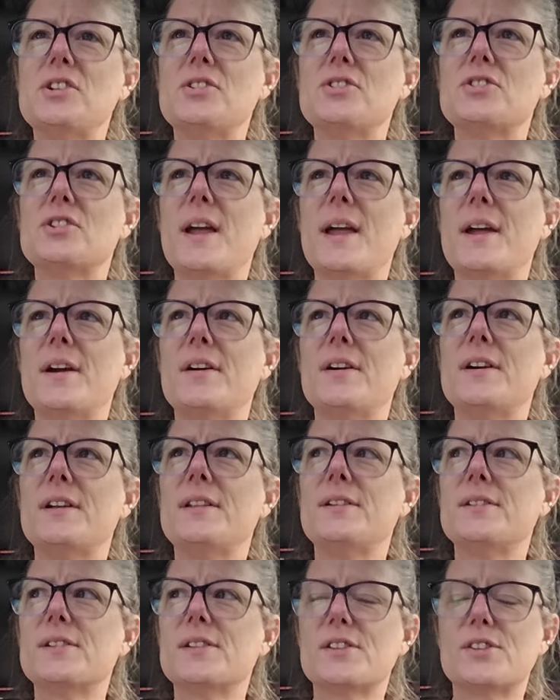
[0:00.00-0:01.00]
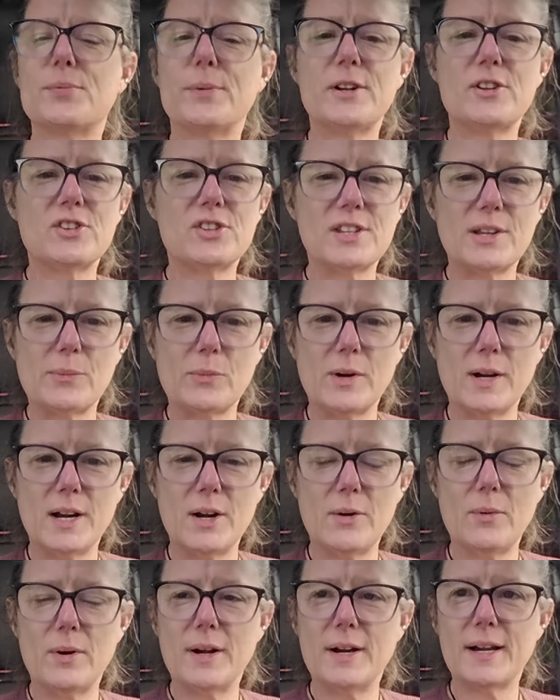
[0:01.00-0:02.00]
user error and there's a switch
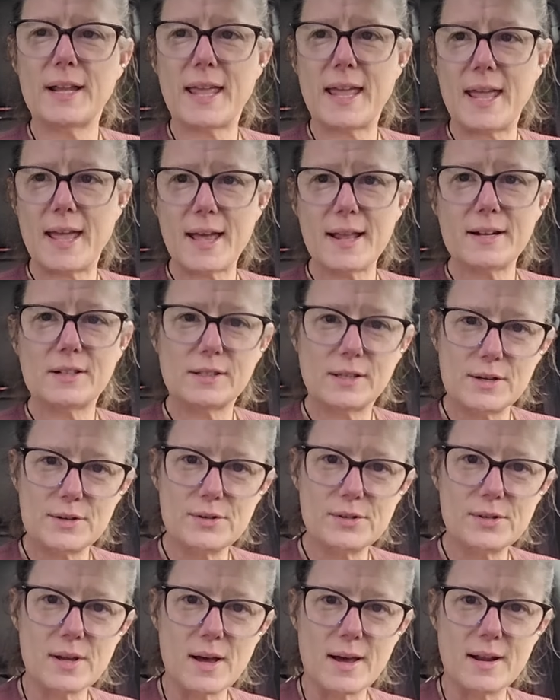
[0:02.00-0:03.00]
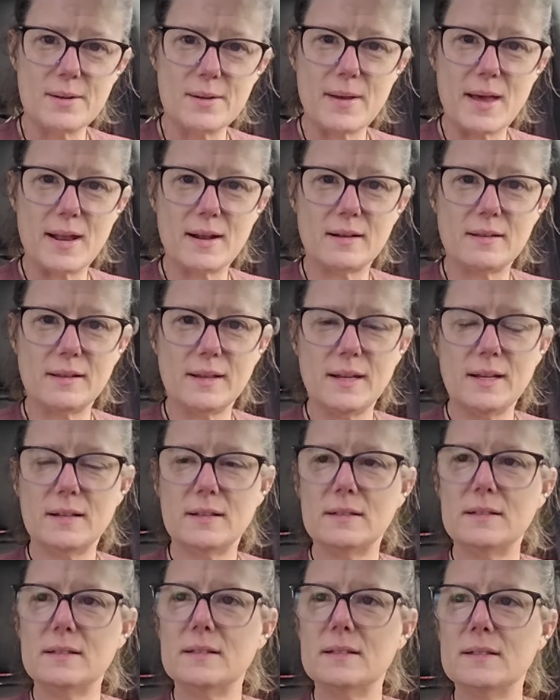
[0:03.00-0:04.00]
somewhere where it can close automatically.
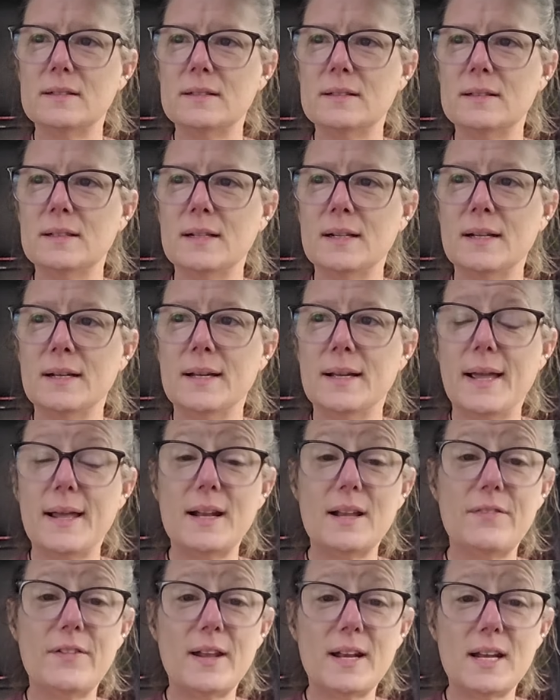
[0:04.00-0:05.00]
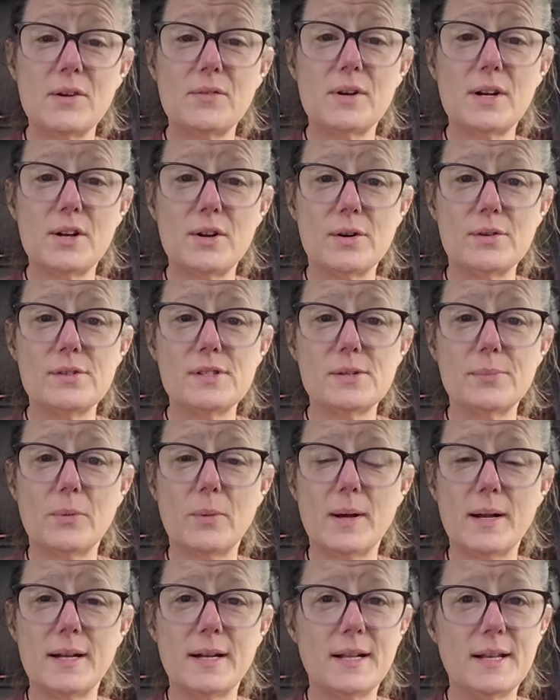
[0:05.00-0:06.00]
And if anyone knows
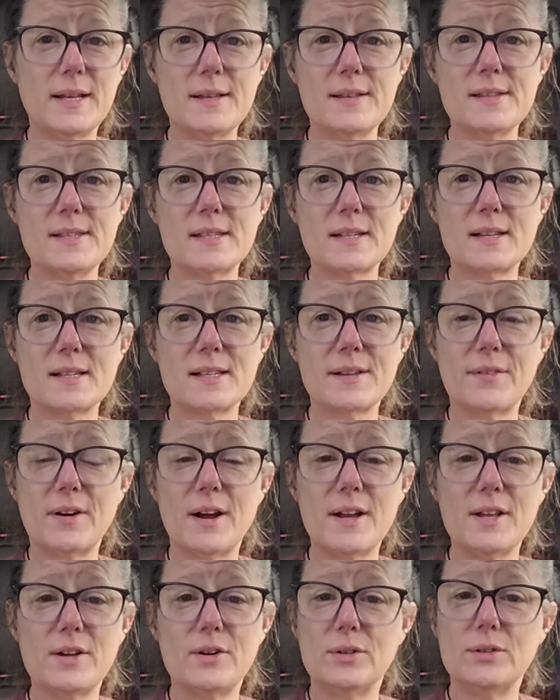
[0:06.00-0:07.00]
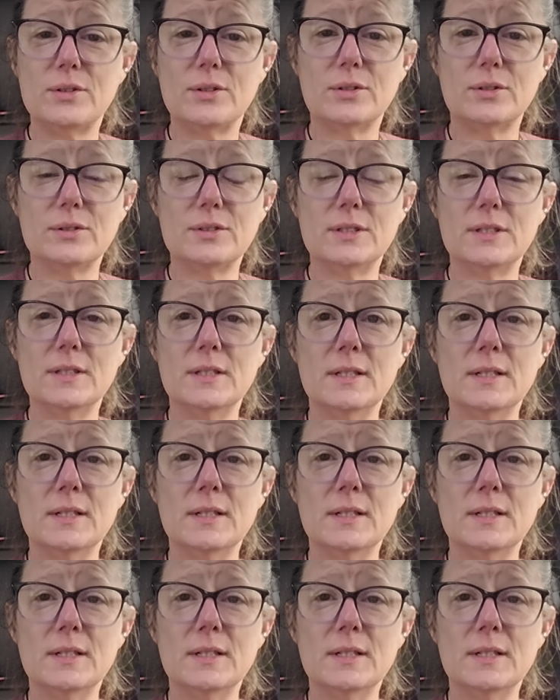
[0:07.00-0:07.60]
what it is, because I've already Googled,